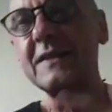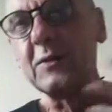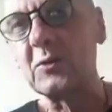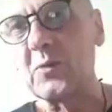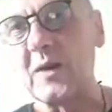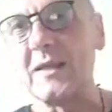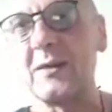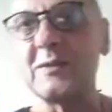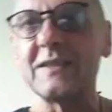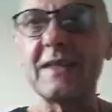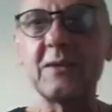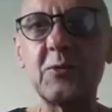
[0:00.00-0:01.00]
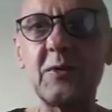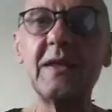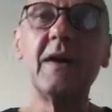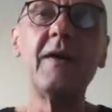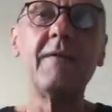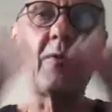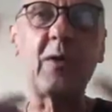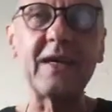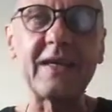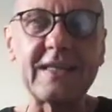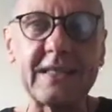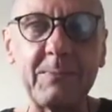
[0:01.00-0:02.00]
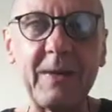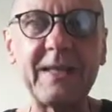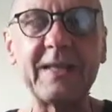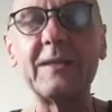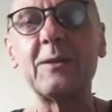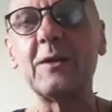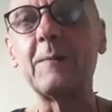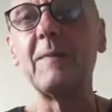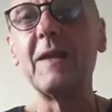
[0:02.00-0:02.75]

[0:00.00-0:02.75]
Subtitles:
in the 20th century, for I expanded the